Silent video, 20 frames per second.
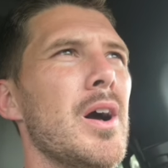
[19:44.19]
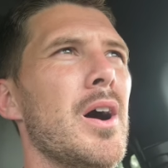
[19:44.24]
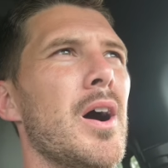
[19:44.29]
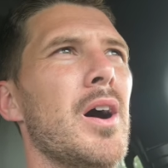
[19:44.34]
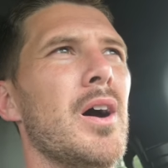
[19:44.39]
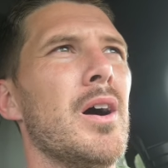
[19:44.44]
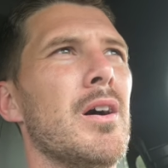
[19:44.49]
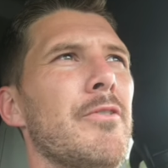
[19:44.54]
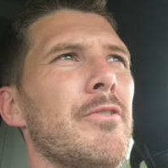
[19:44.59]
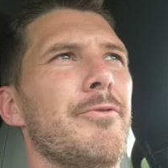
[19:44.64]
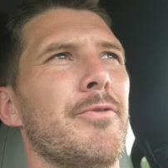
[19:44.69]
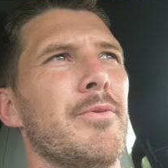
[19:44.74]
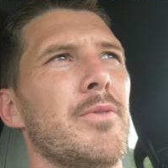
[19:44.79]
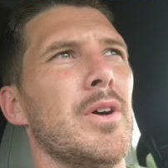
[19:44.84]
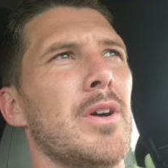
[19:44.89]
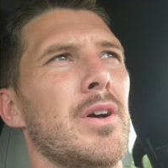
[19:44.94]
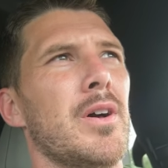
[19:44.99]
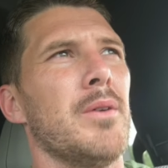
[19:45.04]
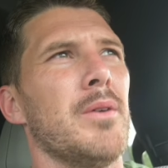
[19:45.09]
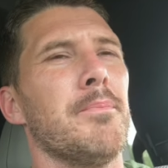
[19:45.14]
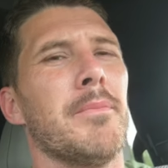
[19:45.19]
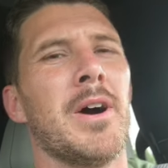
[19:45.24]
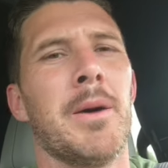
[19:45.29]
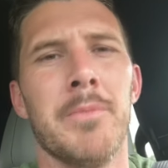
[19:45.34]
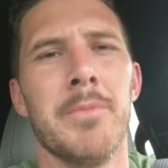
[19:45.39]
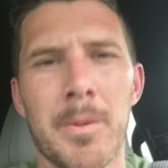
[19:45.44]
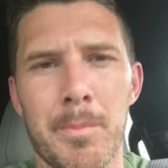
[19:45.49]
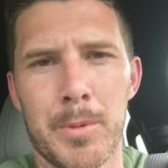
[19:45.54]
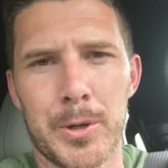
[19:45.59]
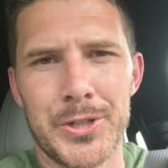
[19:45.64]
of my
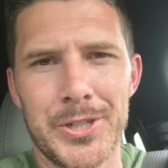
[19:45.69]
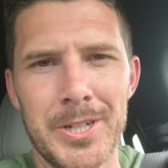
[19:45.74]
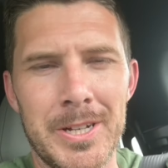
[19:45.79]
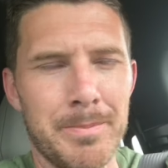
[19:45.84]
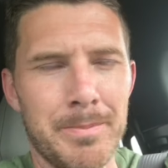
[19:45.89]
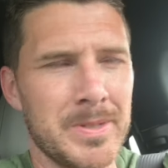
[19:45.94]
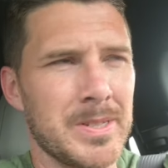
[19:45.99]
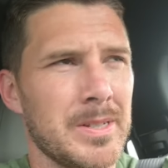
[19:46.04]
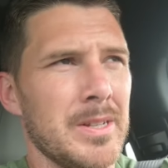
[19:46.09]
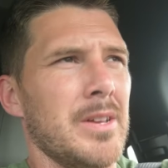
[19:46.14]
memberships.